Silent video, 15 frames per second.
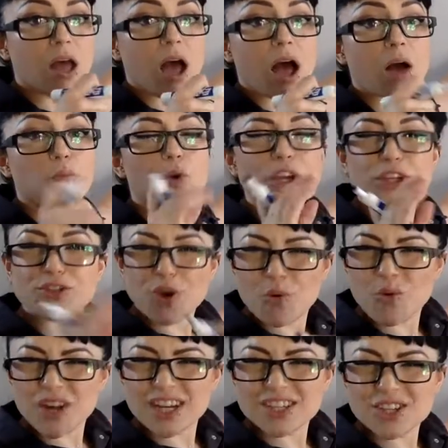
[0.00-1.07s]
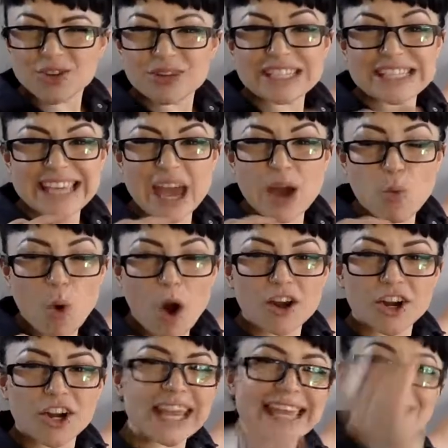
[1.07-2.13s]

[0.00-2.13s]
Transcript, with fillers: Um, what you don't want to do is get water